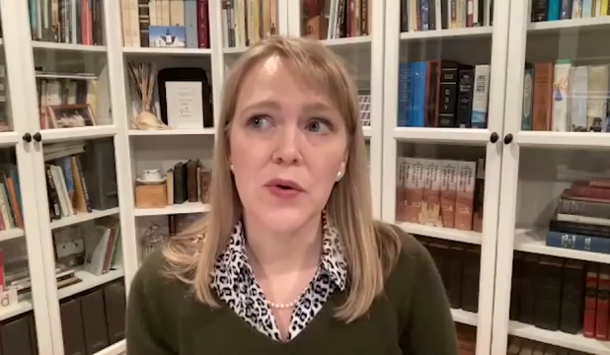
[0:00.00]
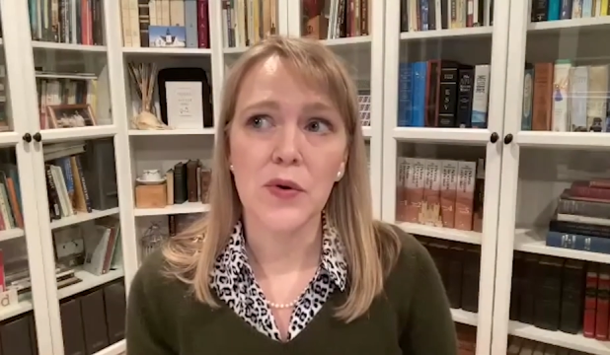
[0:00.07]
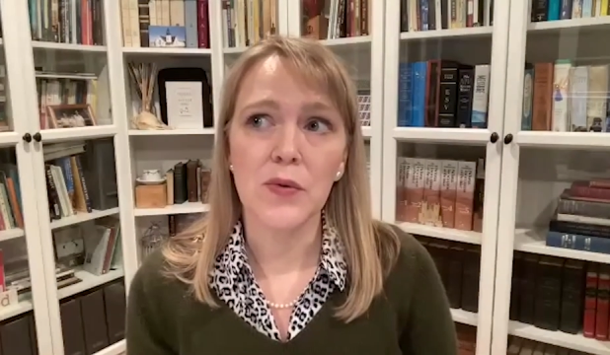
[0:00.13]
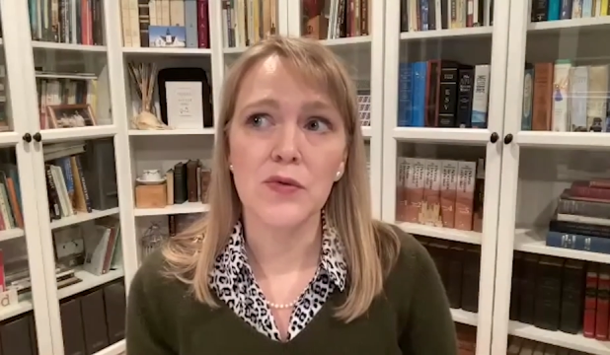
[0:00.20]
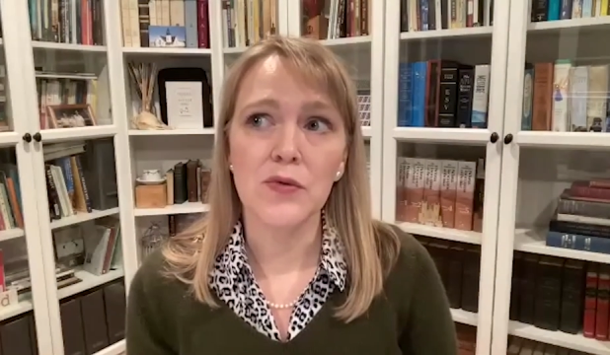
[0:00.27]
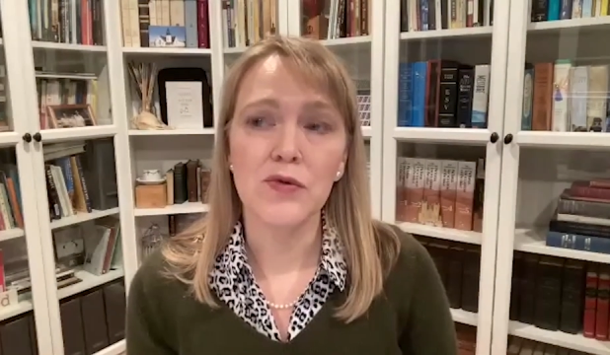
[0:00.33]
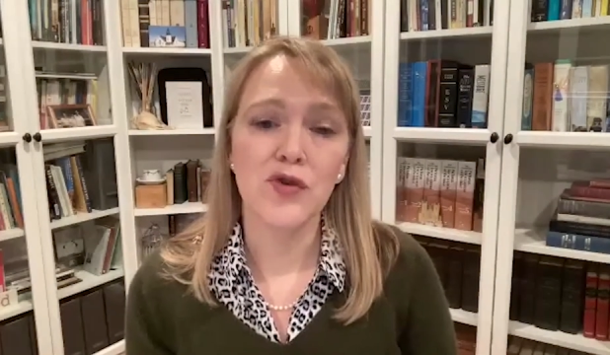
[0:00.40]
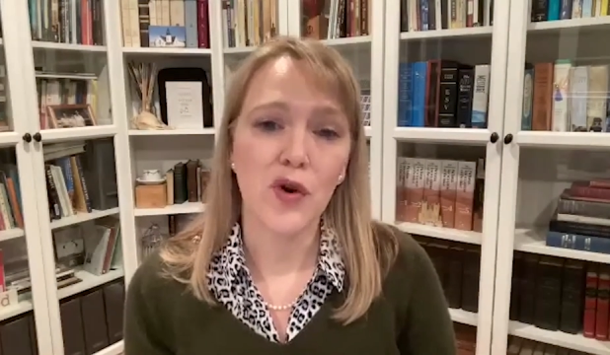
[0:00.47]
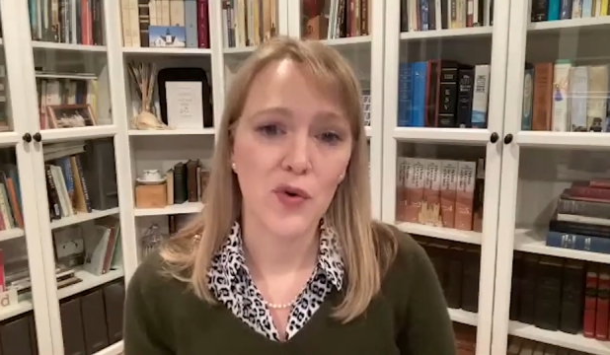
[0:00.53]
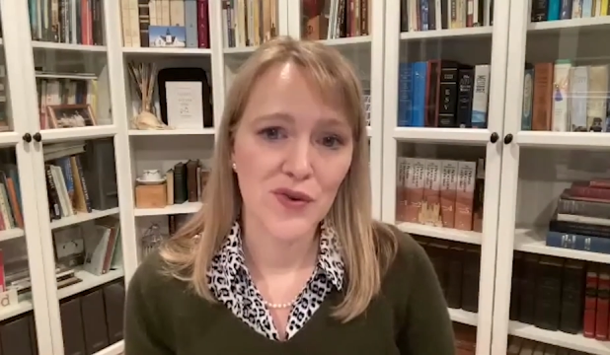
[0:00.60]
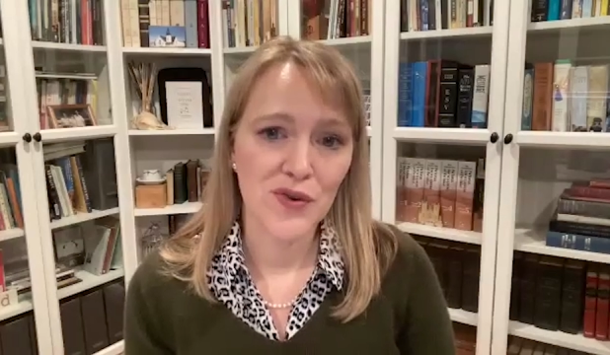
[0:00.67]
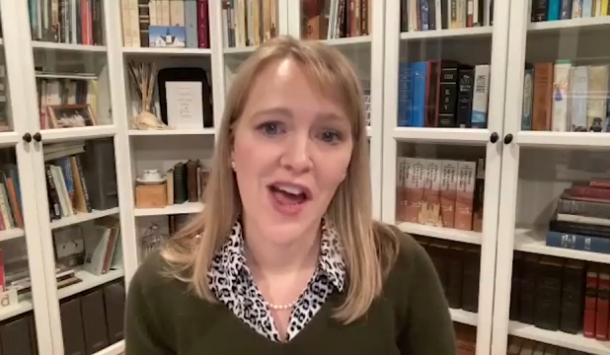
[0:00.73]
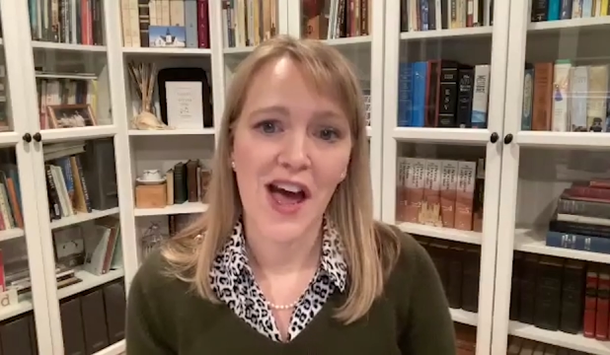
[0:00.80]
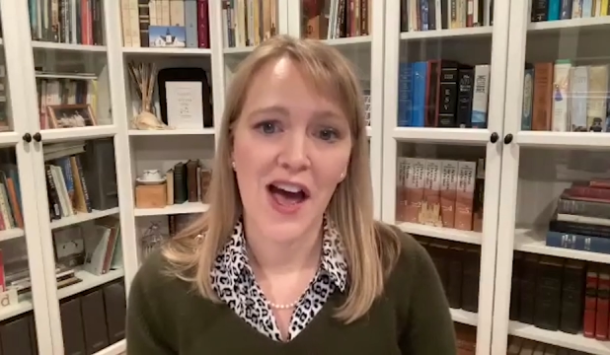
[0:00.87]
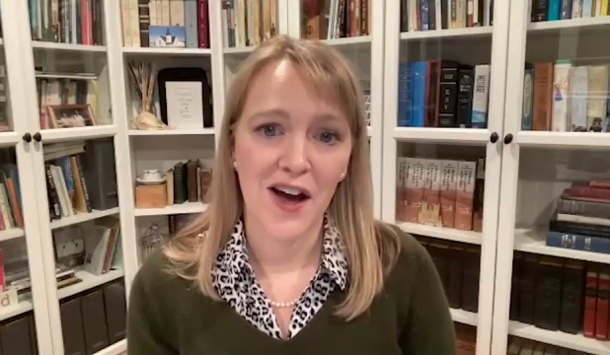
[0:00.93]
who
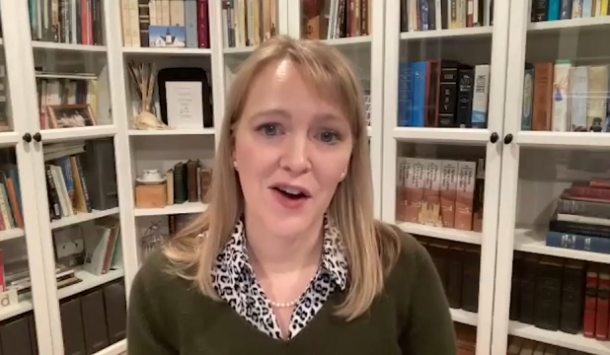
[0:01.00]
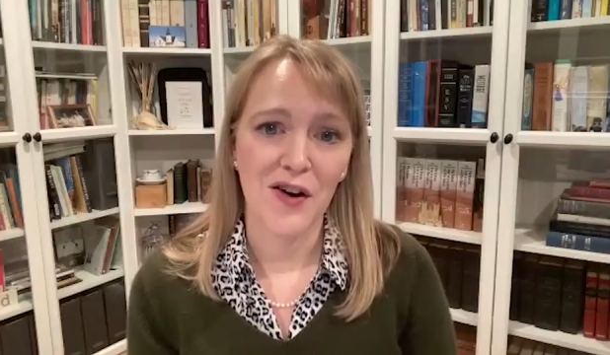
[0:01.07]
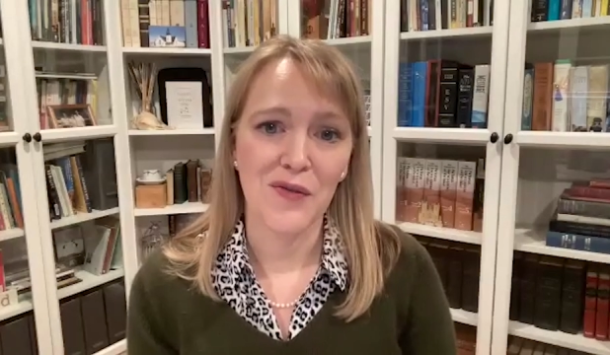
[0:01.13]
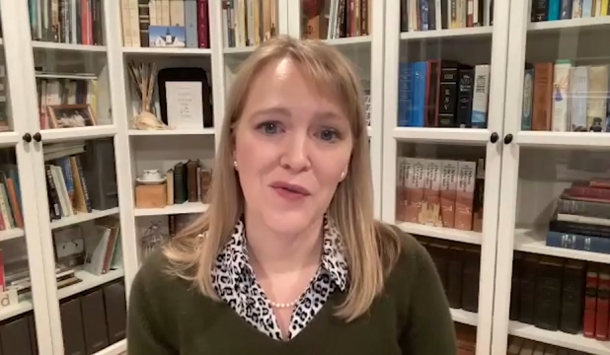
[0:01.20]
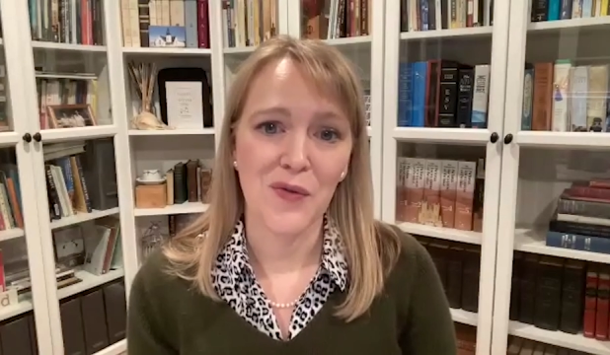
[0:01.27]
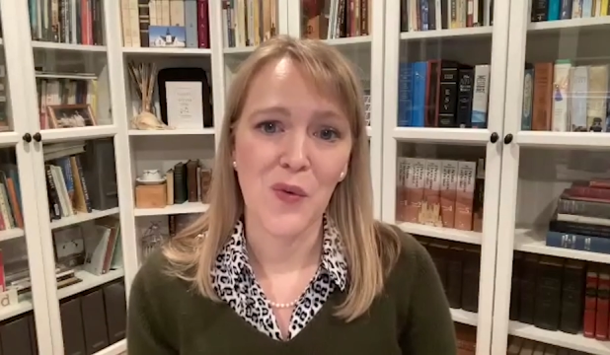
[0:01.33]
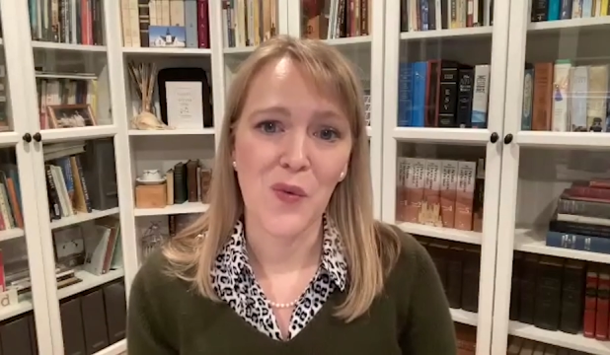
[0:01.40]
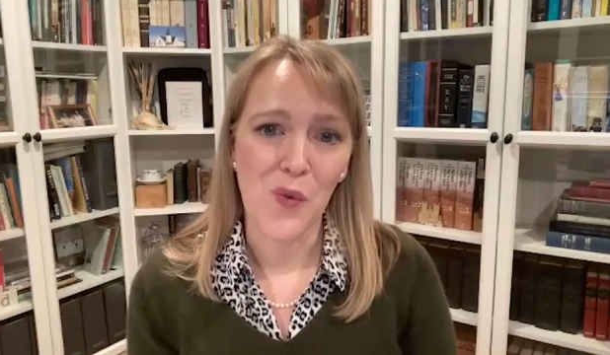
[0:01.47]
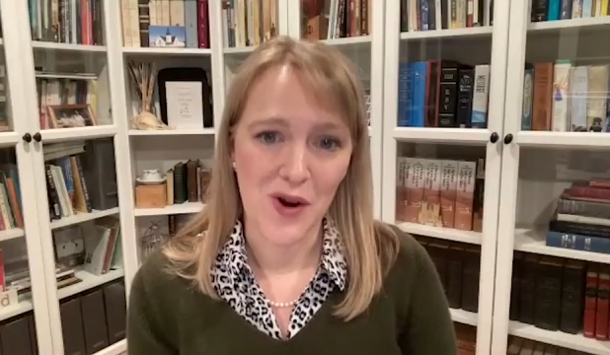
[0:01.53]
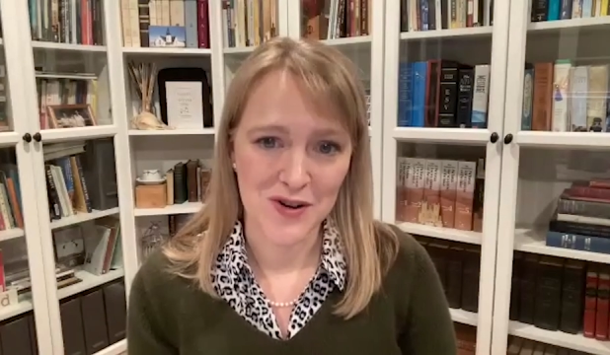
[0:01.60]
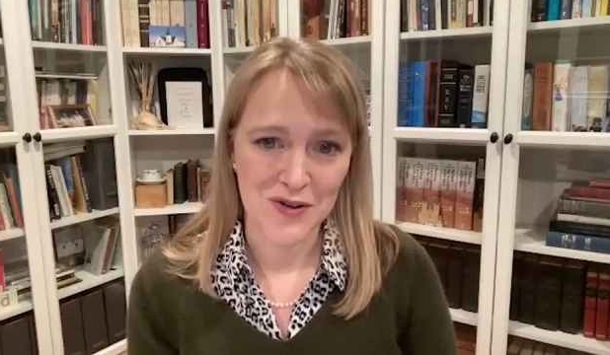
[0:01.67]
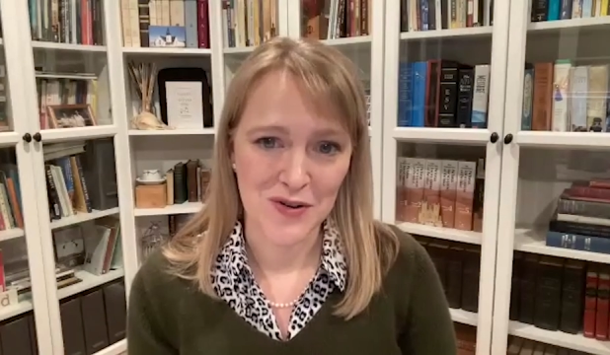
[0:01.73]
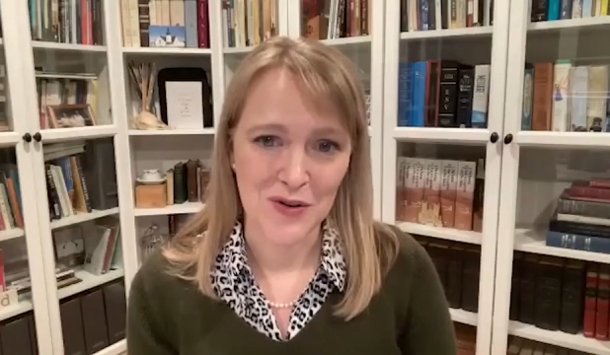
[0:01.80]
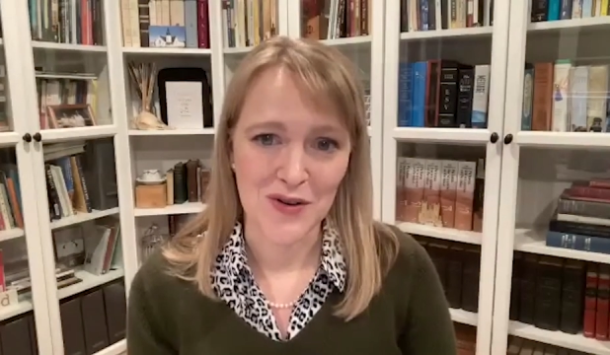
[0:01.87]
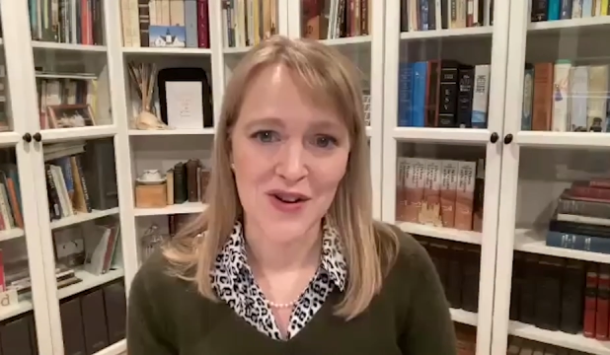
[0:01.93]
don't have
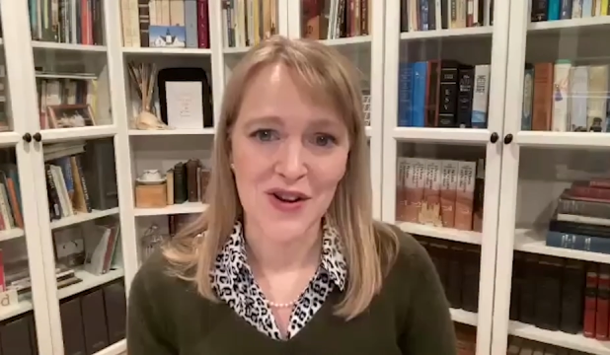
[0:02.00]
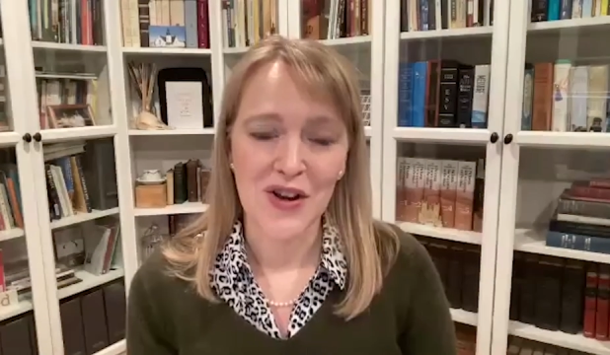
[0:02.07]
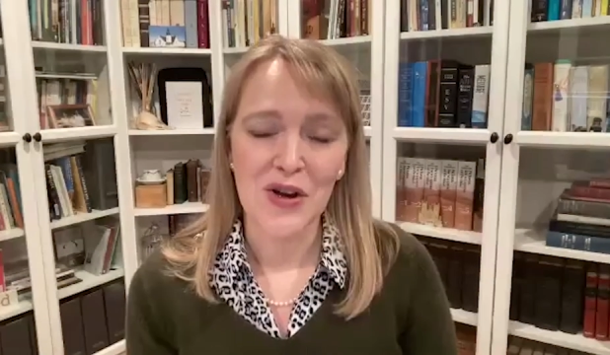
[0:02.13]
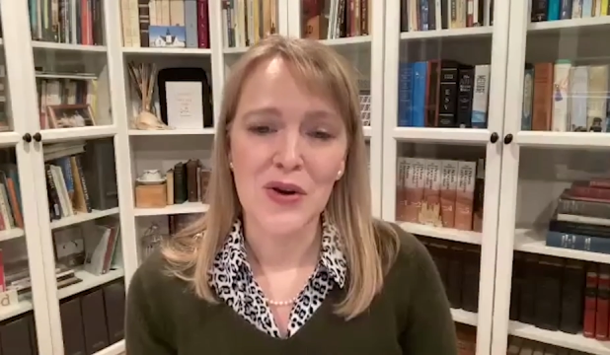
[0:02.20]
wonder,